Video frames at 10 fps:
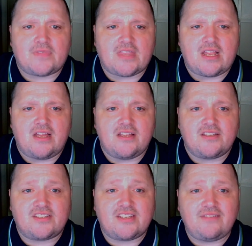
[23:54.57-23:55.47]

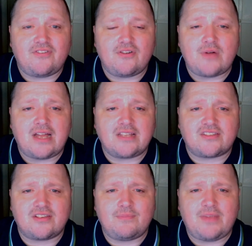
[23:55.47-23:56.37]
Sivo had
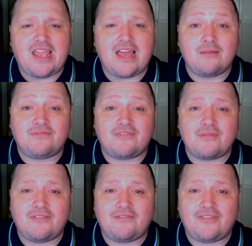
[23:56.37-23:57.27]
to be helped from
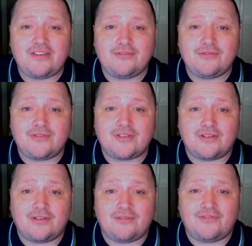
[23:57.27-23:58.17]
the field,
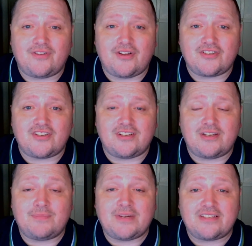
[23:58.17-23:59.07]
unfortunately,
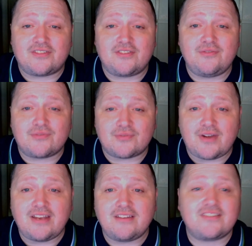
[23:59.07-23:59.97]
by 2
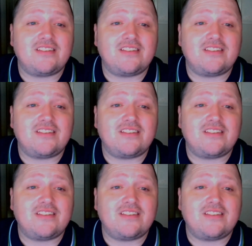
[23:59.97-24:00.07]
trainers in